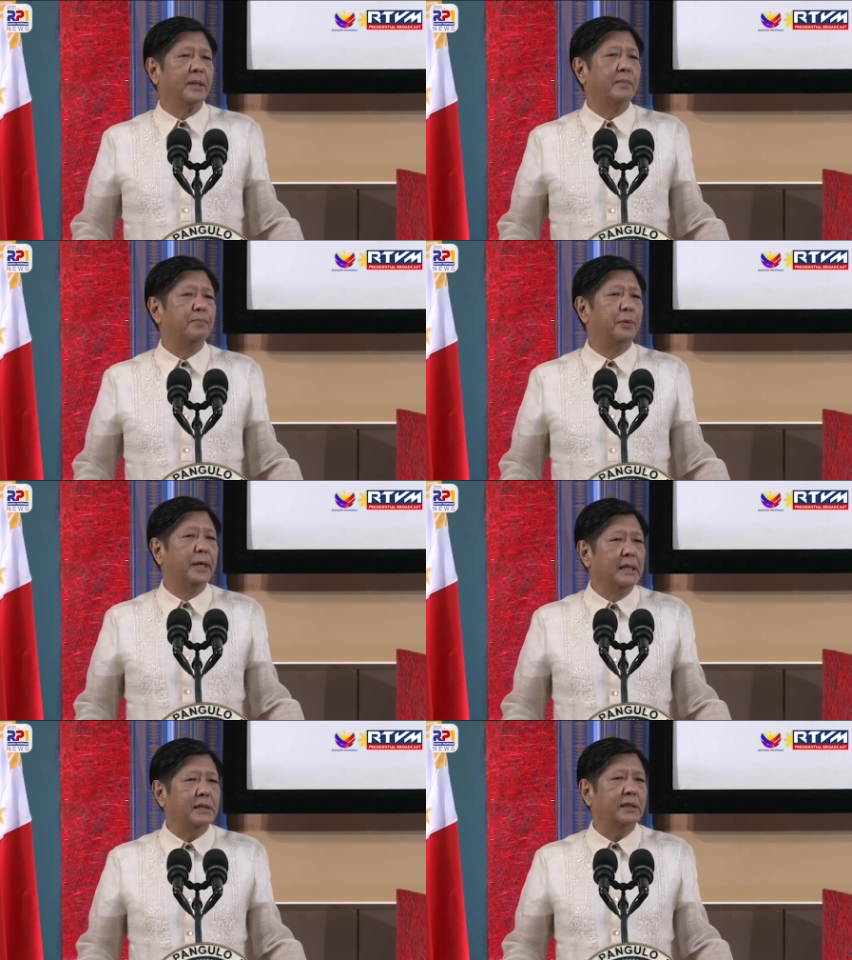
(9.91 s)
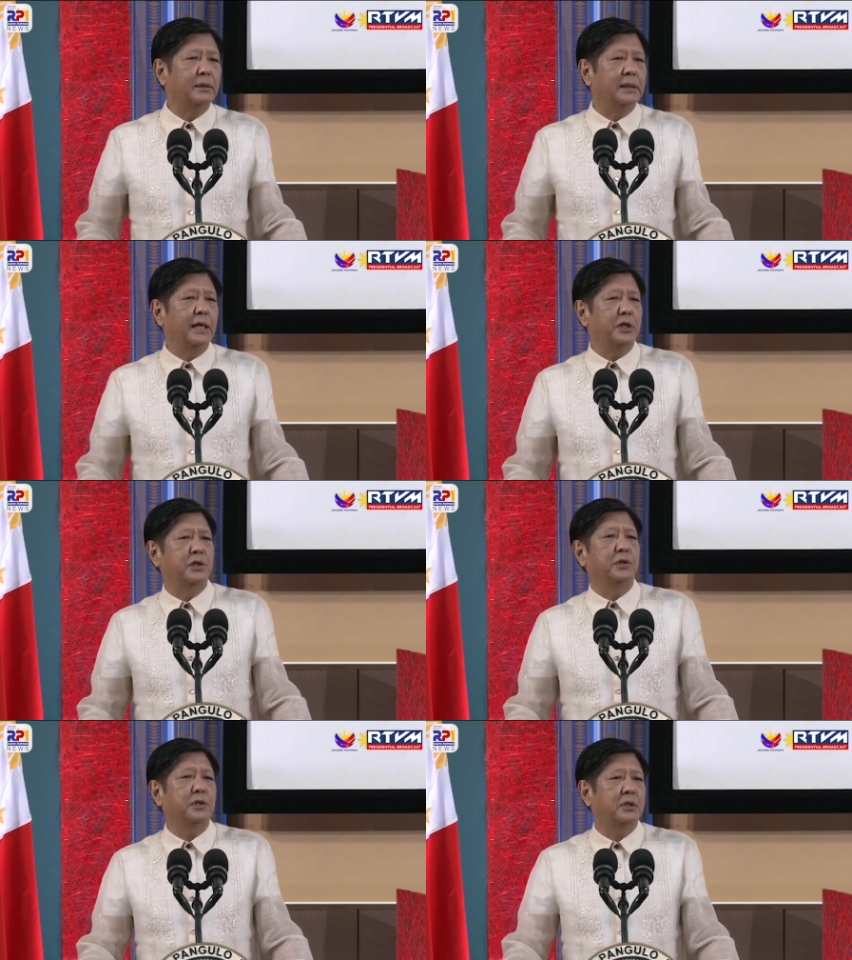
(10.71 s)
embrace the
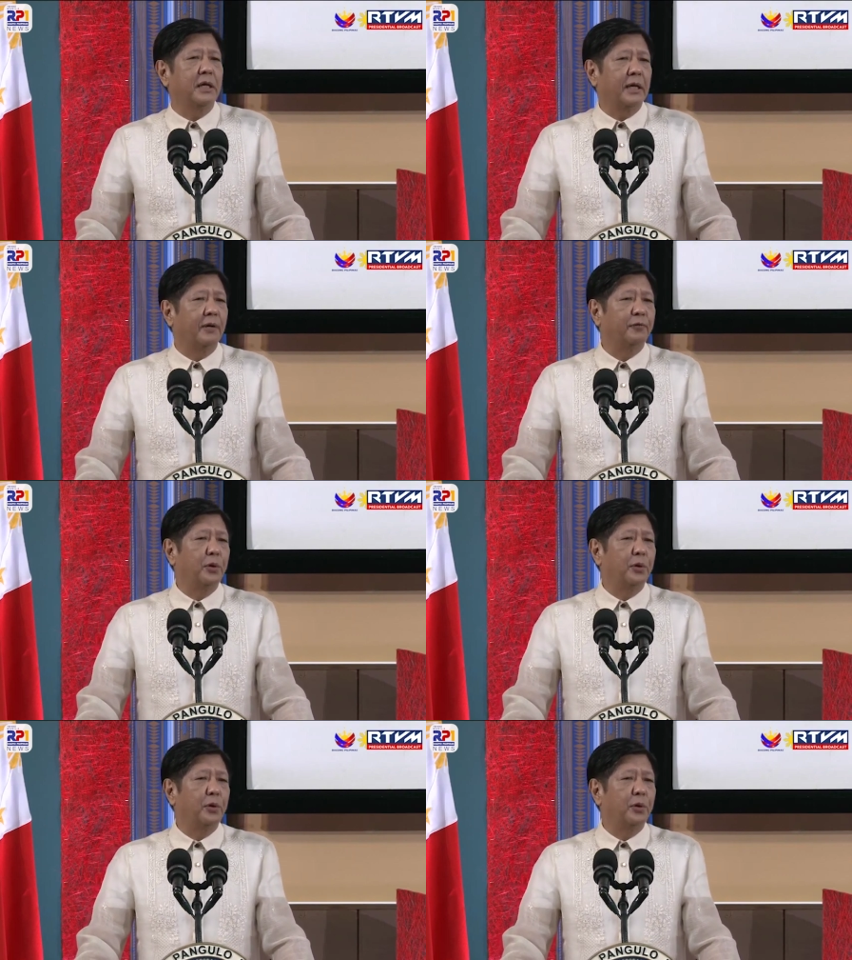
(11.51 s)
audacious if